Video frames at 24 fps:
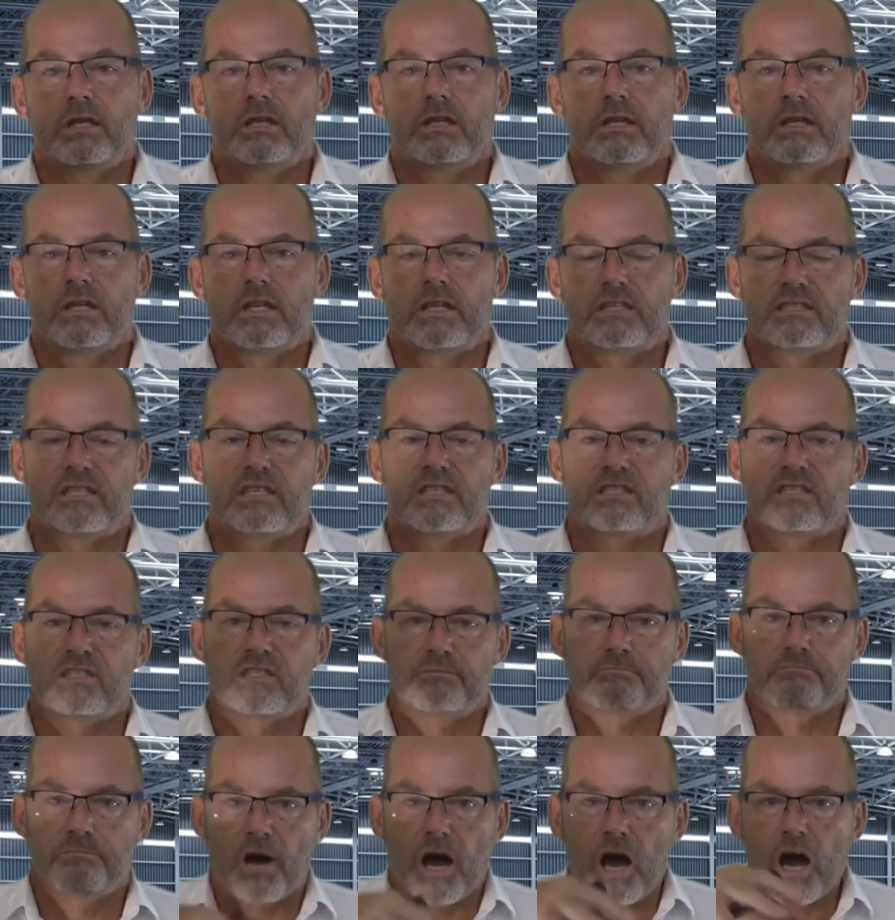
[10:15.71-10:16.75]
There's this
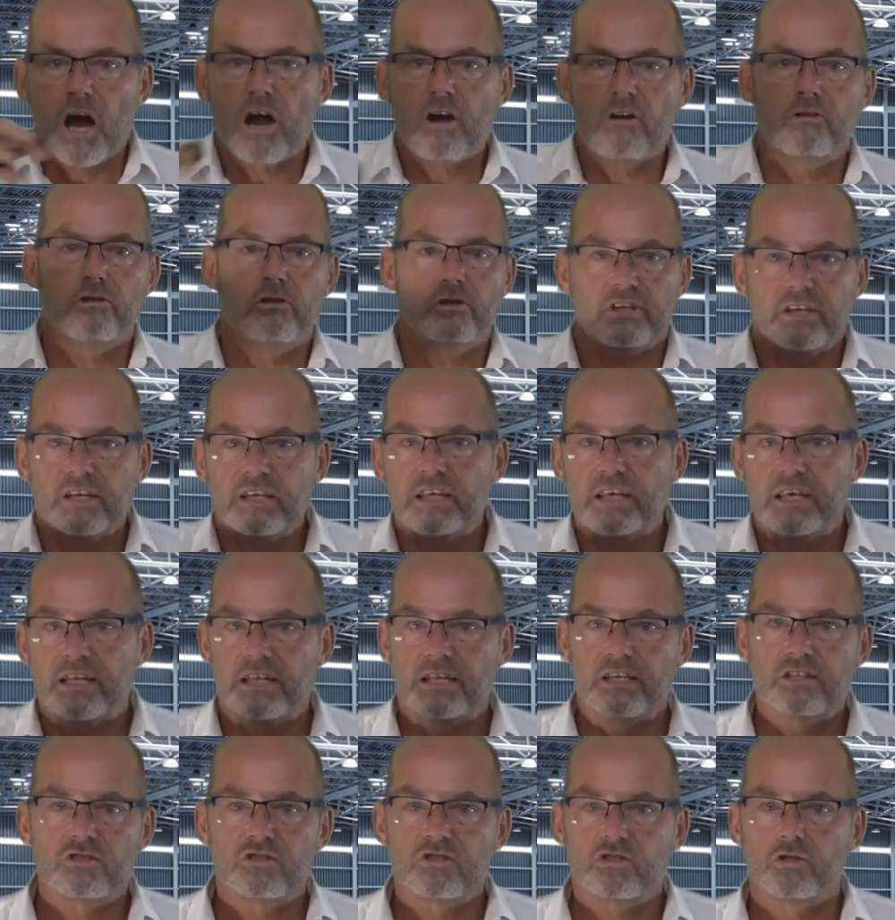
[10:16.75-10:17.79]
spiral you get
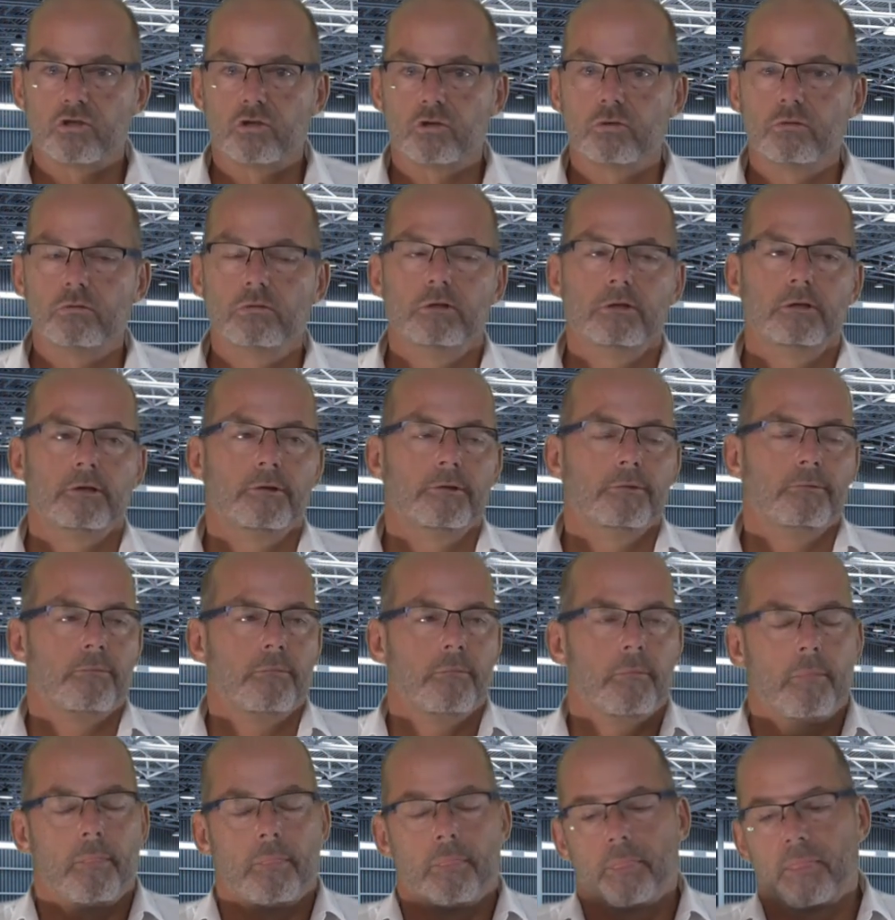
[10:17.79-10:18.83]
into.
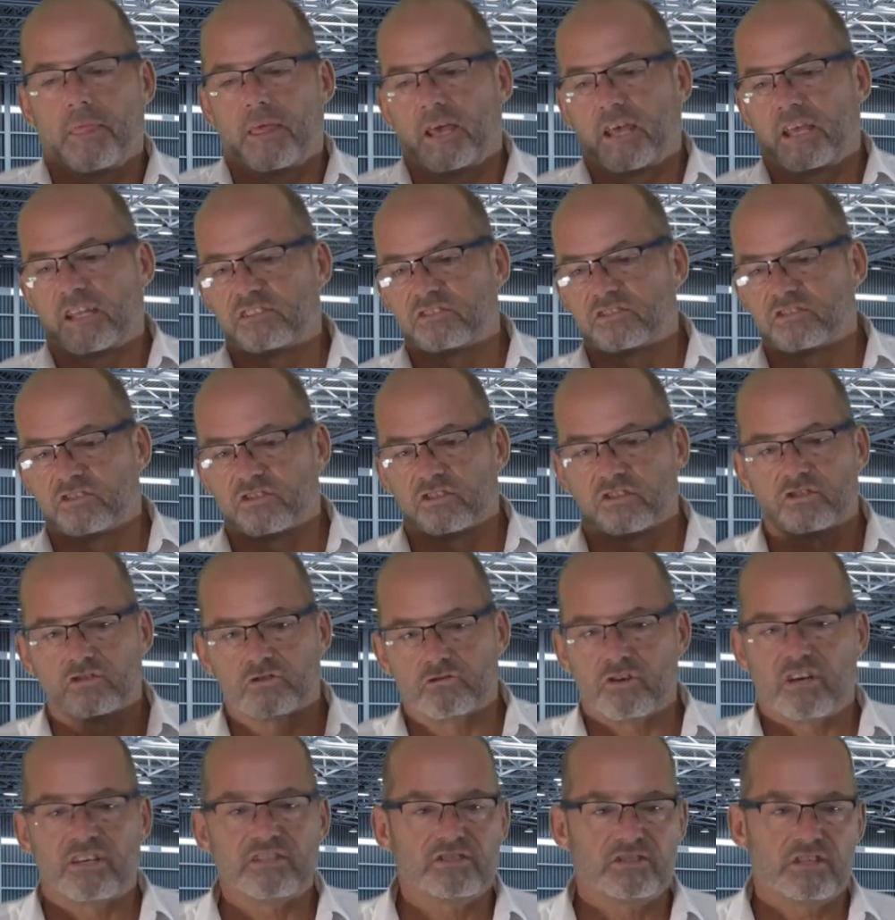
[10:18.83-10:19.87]
It's
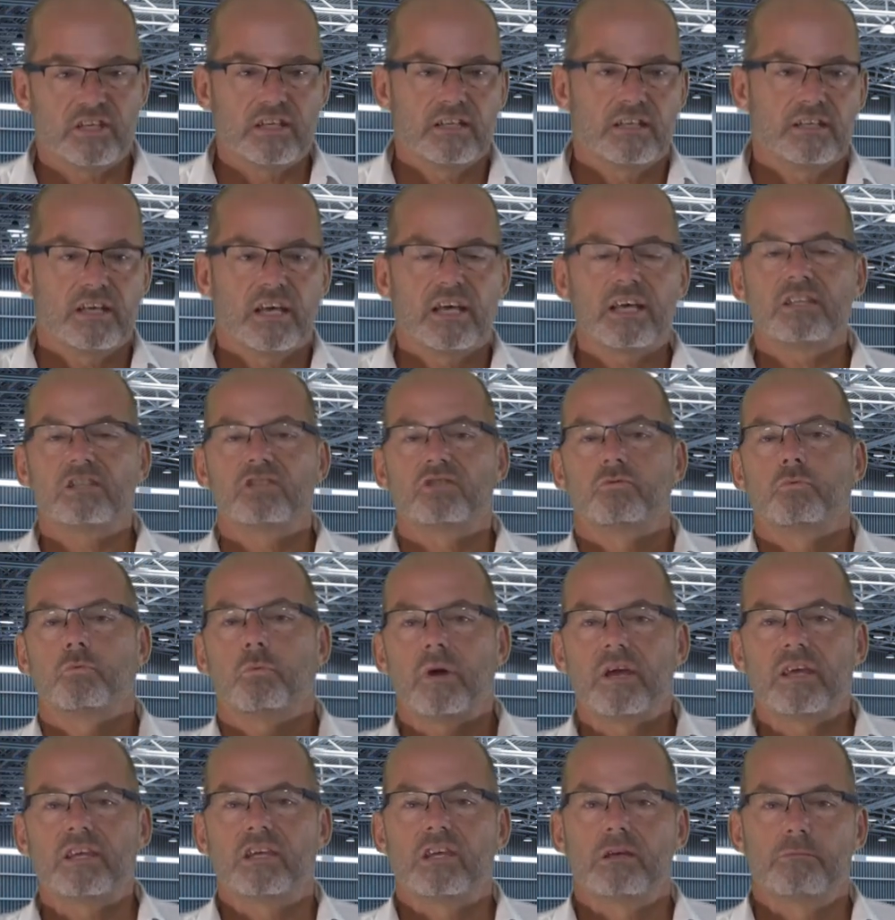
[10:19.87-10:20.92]
distressing. Each
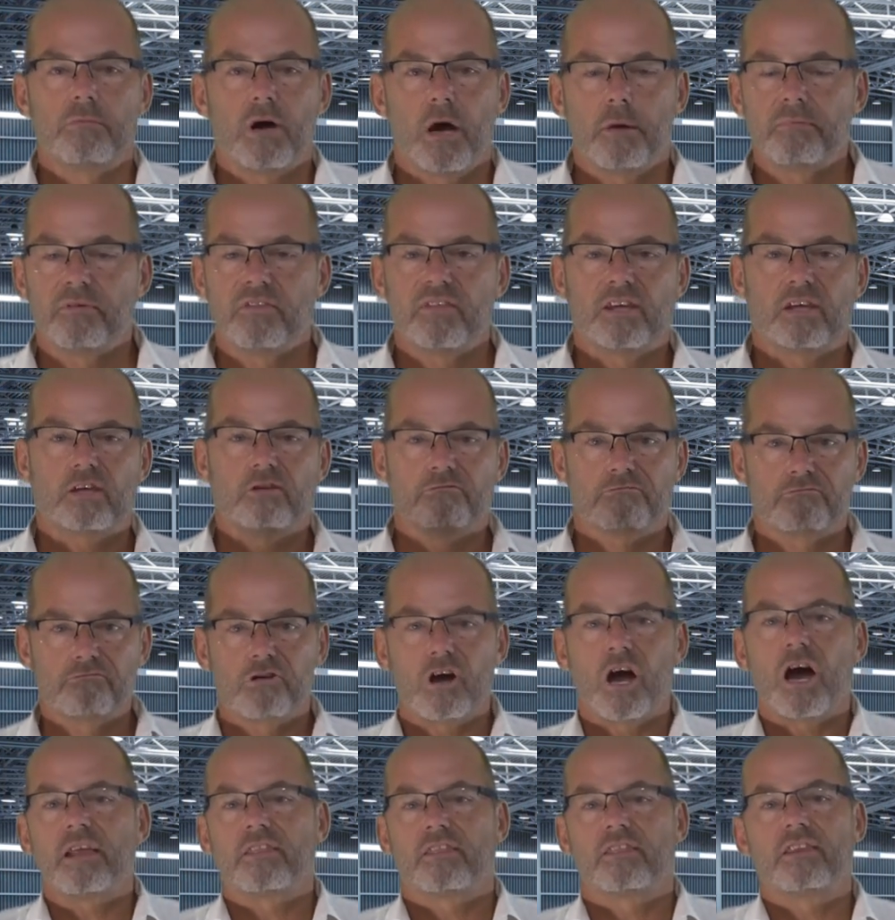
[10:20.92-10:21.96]
week you might be thinking,
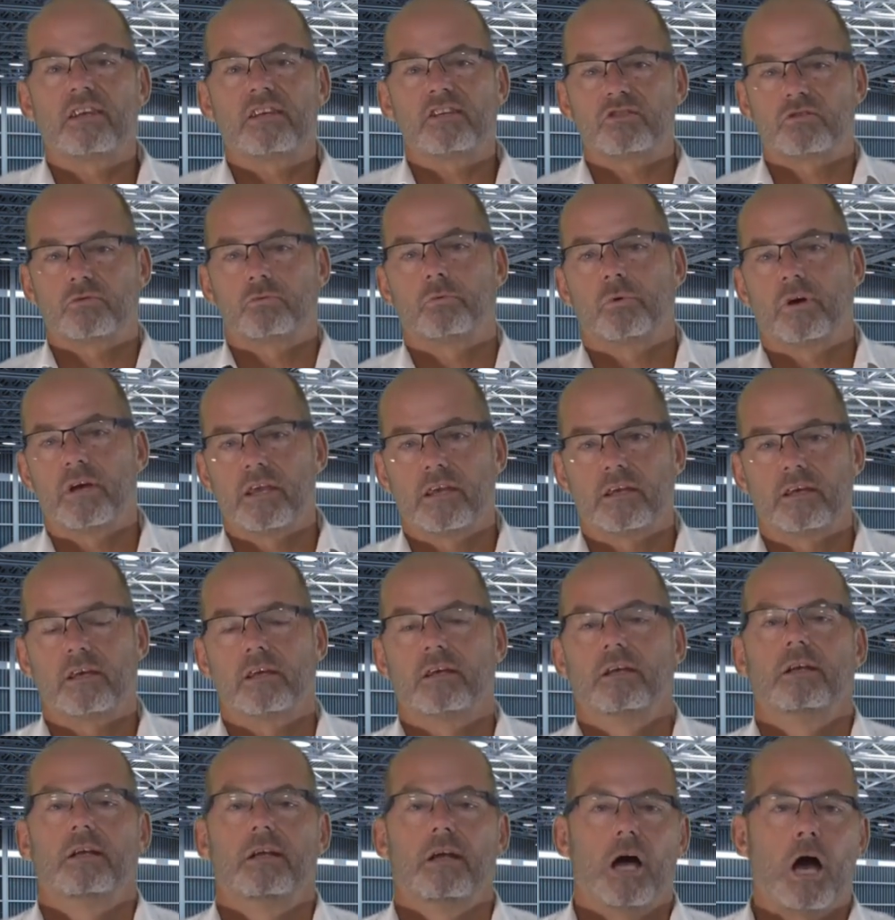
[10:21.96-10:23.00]
right, this week
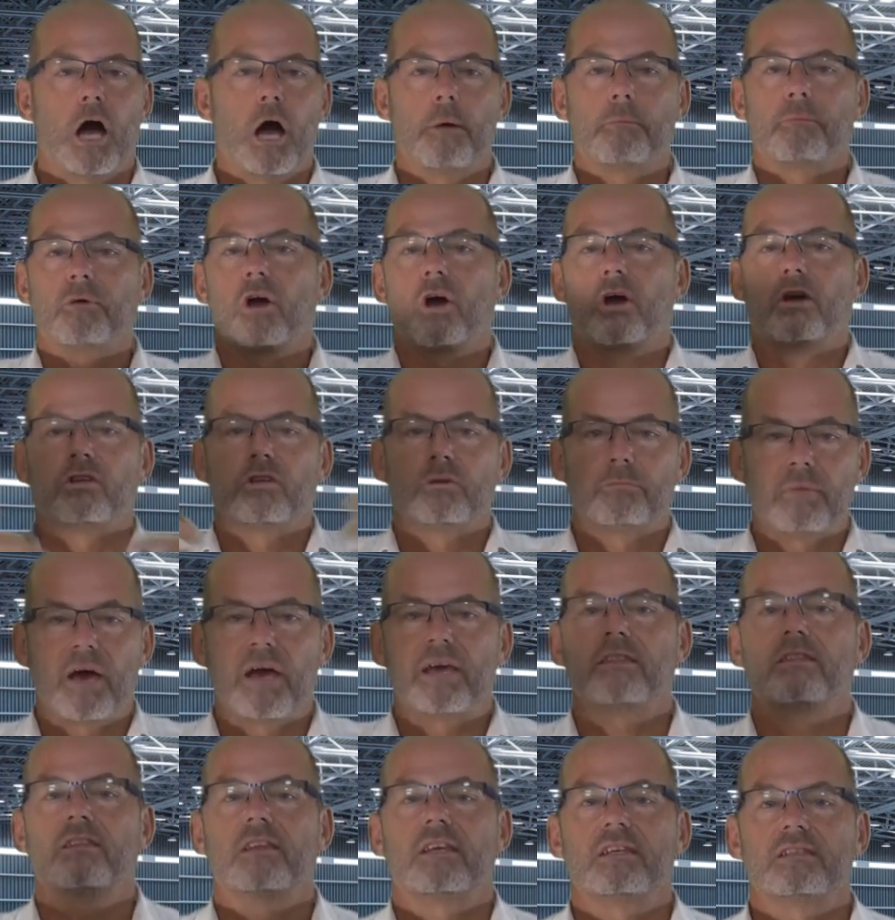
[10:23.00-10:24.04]
I'm going to
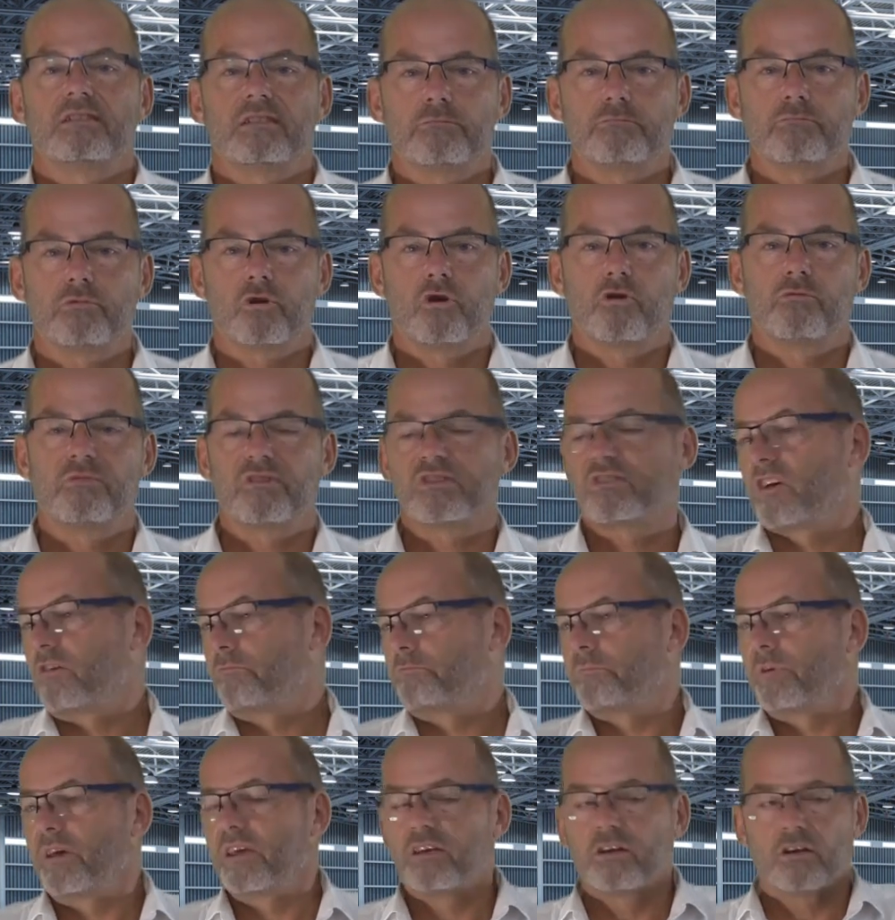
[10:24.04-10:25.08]
make these improvements. I've
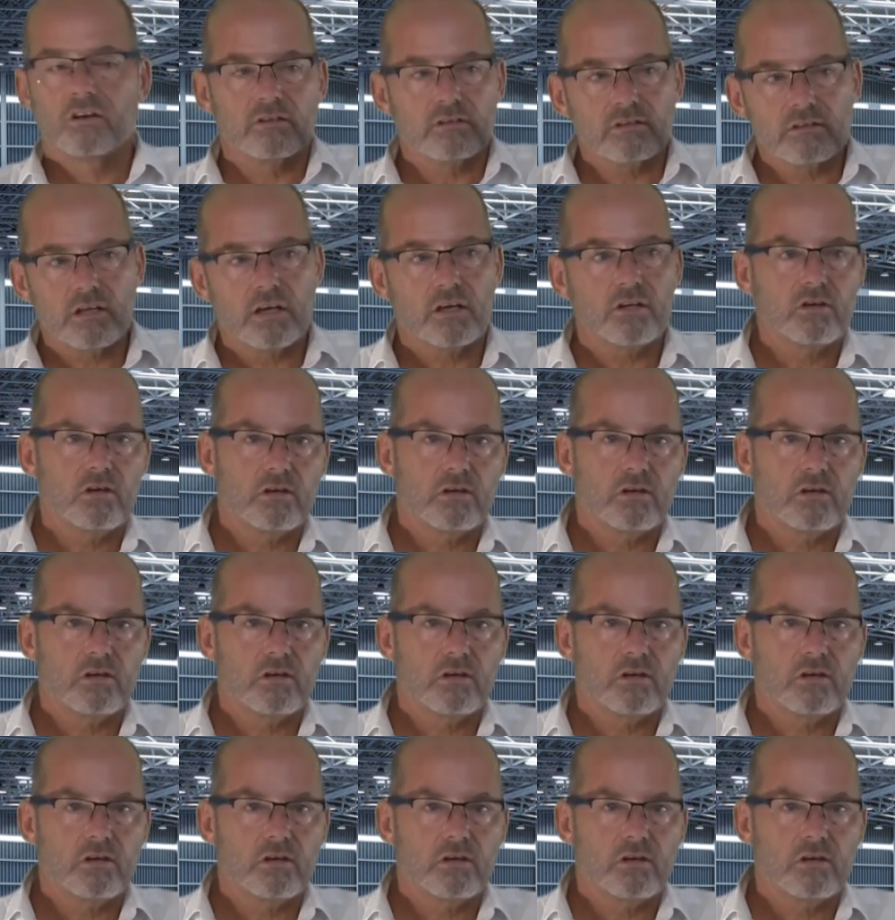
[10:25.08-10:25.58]
been on